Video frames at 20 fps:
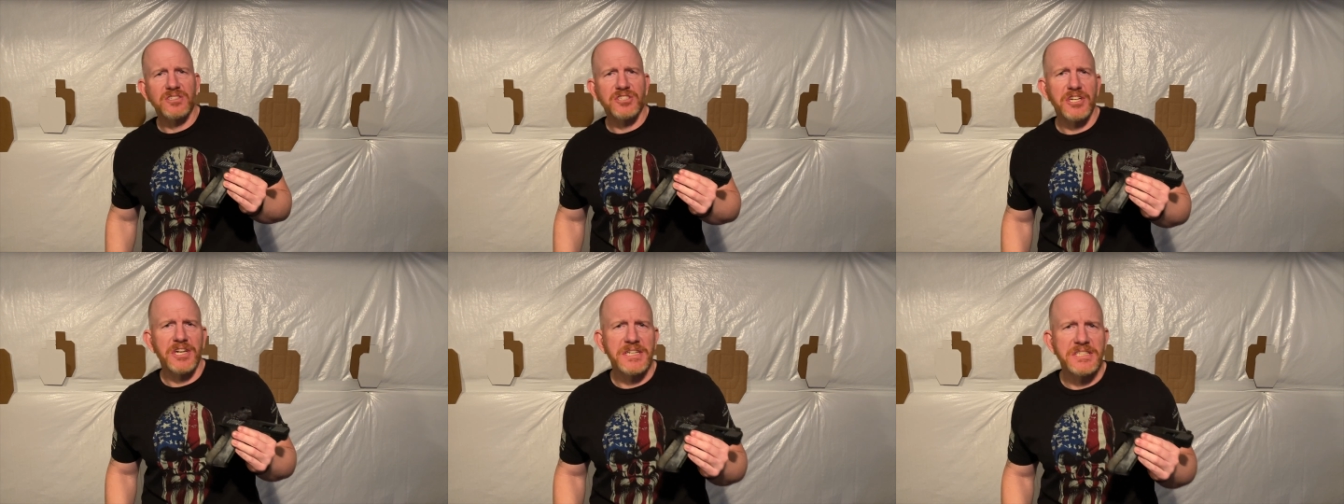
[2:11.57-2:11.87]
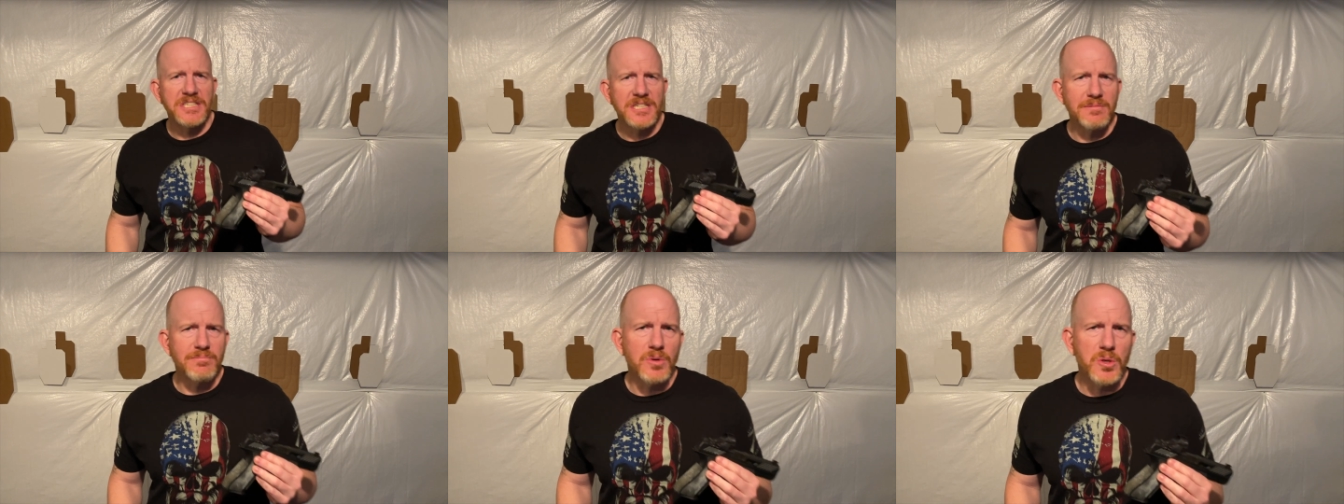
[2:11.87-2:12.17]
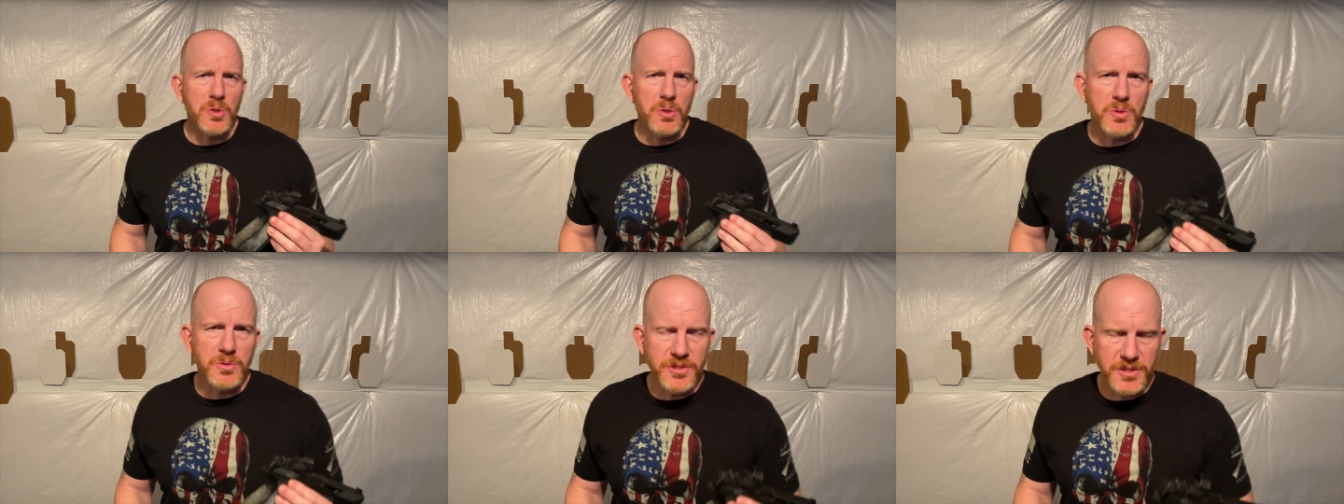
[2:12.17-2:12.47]
changing
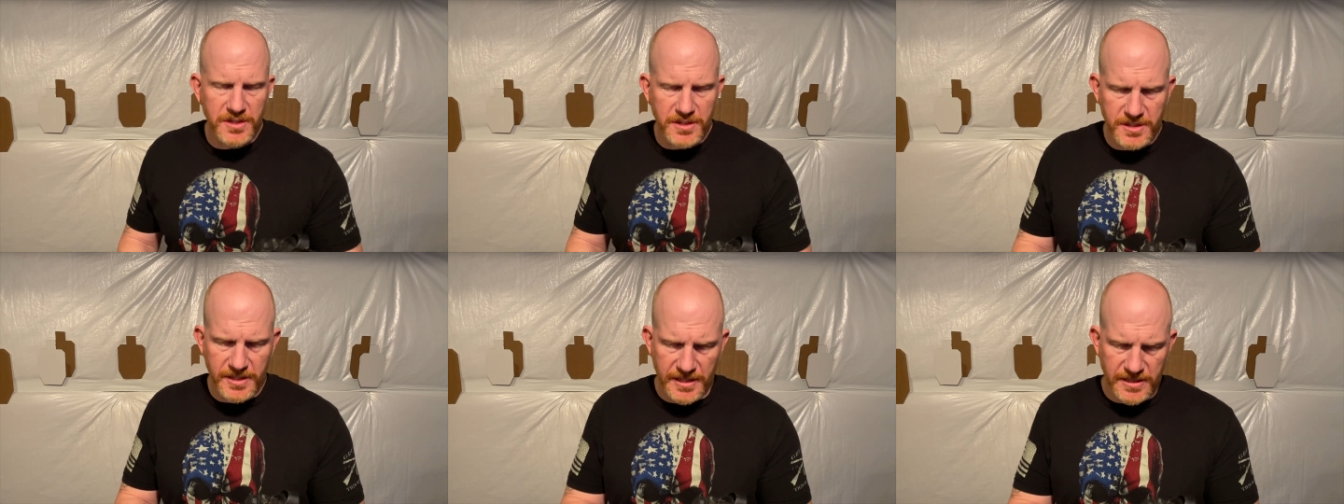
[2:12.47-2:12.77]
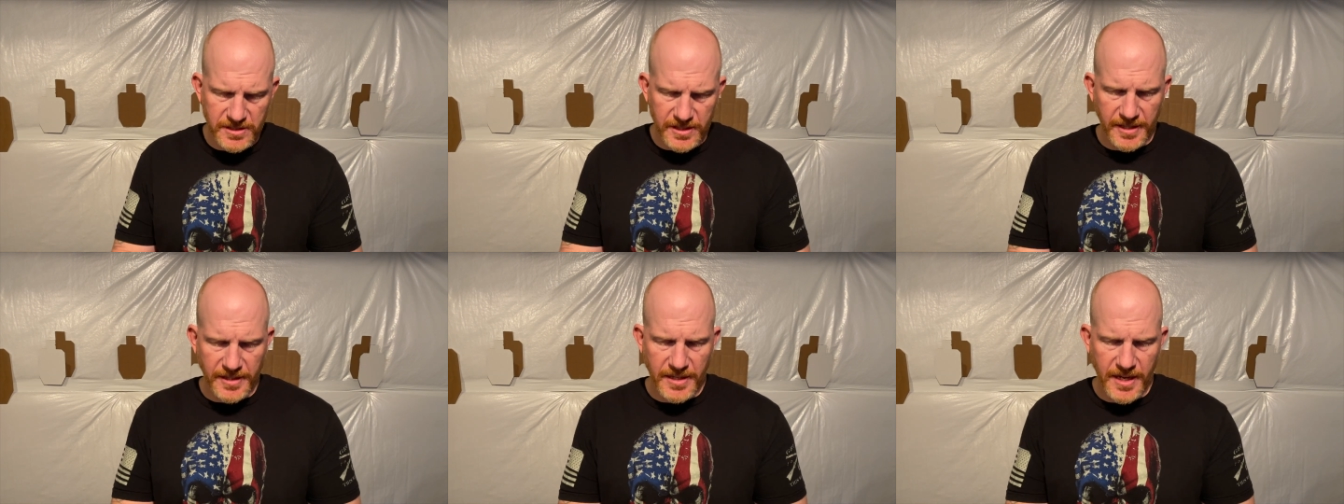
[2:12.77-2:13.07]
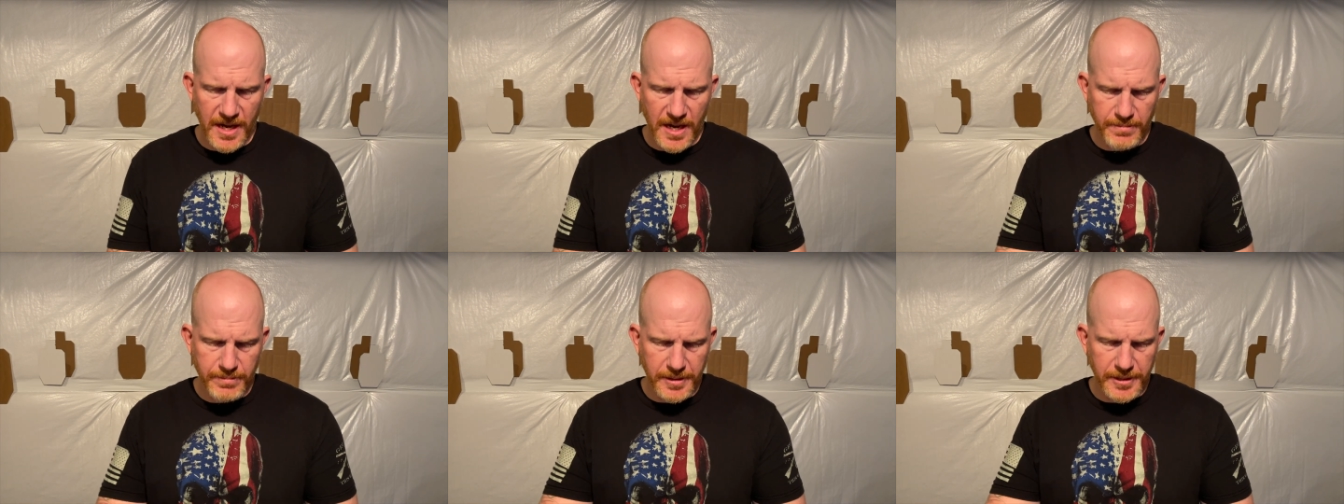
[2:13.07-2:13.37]
molds and things like
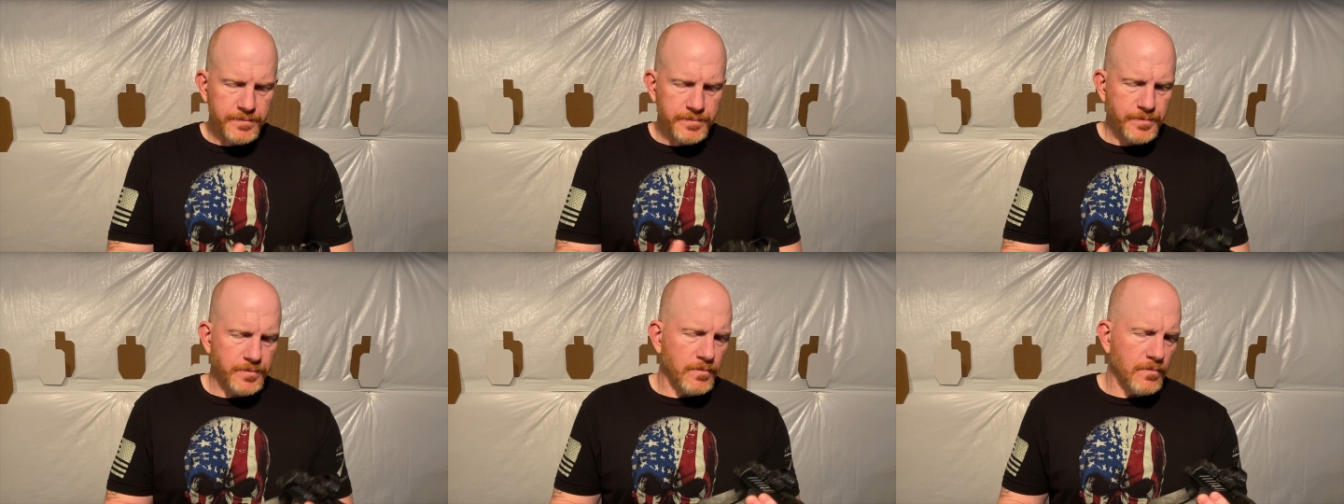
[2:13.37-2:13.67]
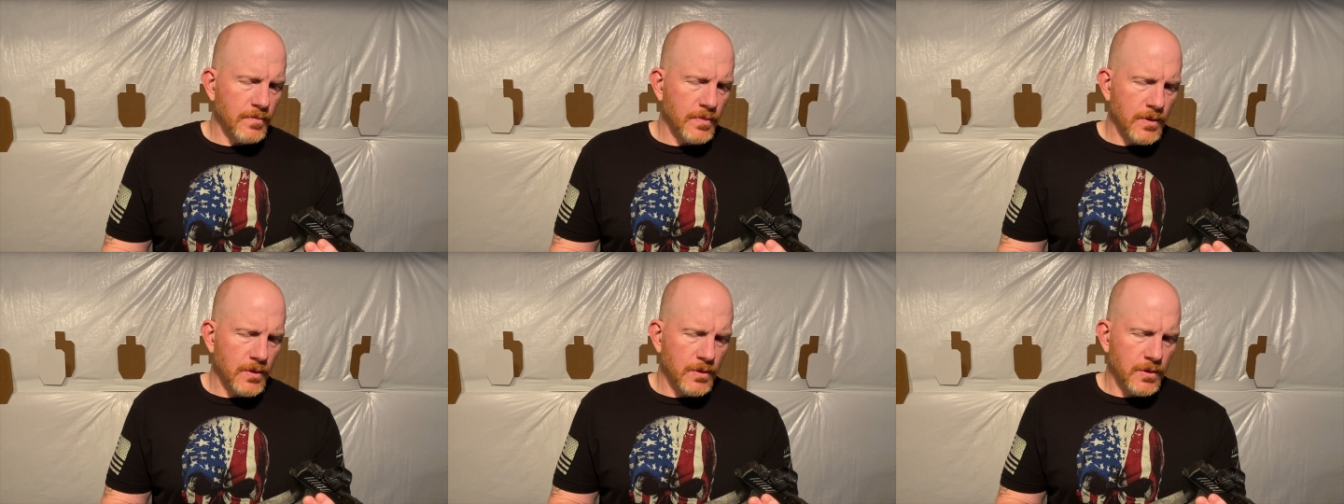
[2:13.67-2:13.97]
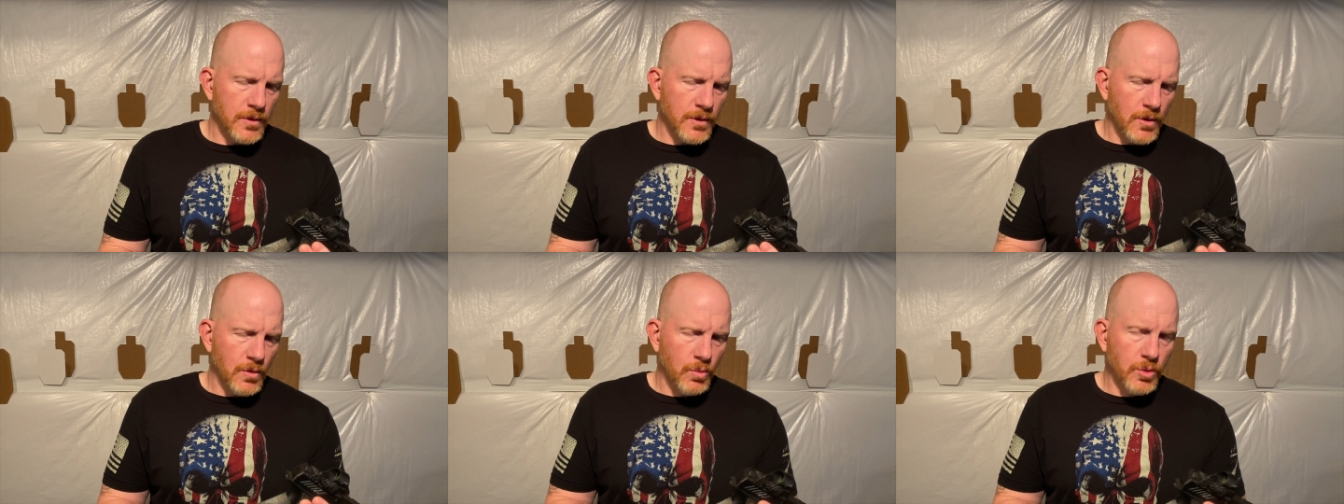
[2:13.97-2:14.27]
that. But
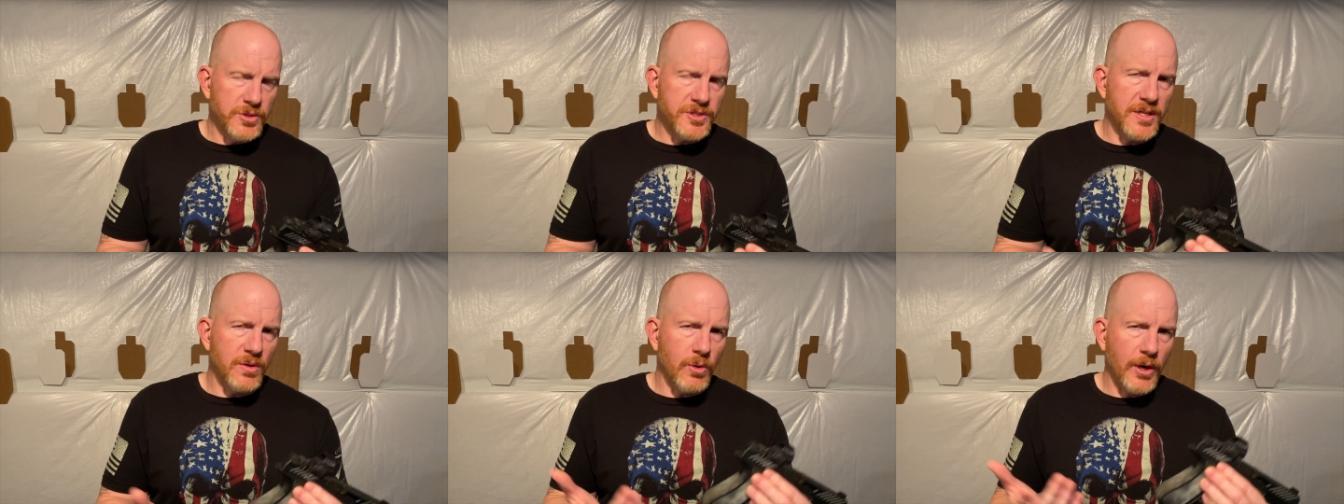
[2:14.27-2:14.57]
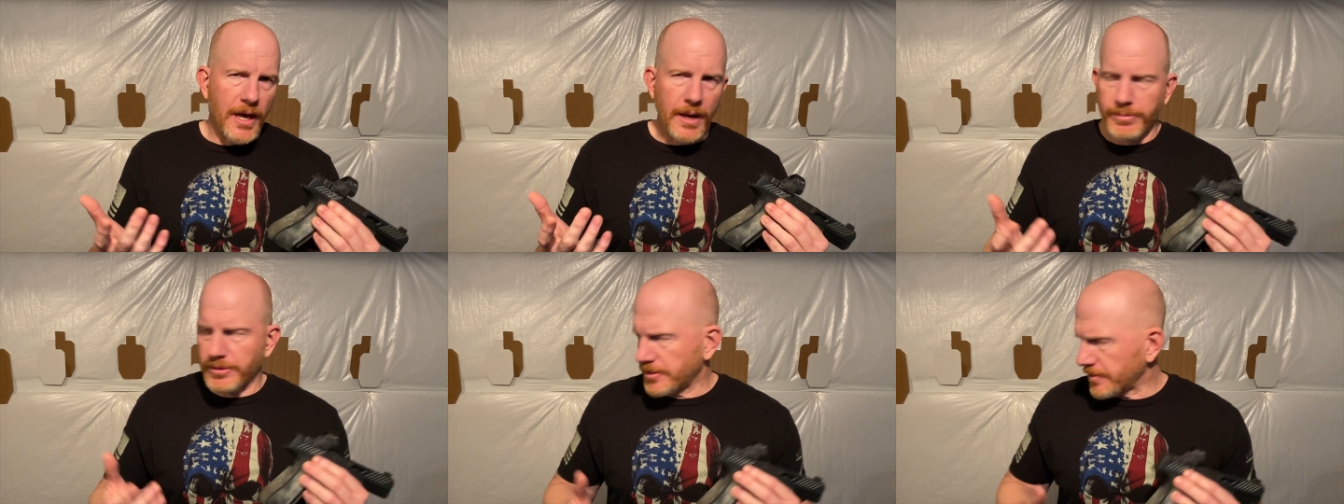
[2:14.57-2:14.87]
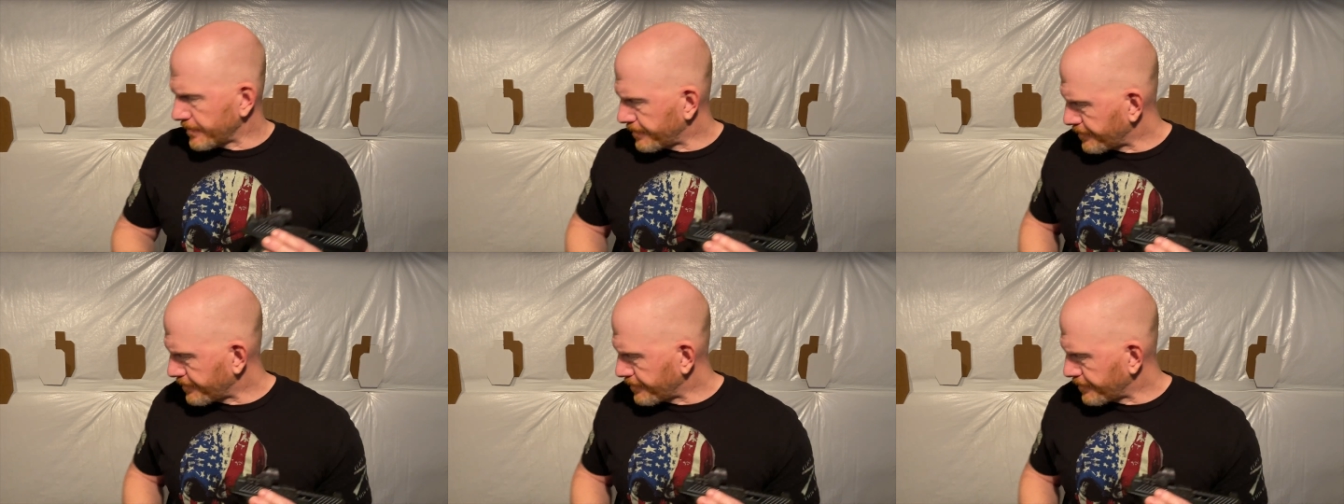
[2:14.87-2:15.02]
we'll see what happens.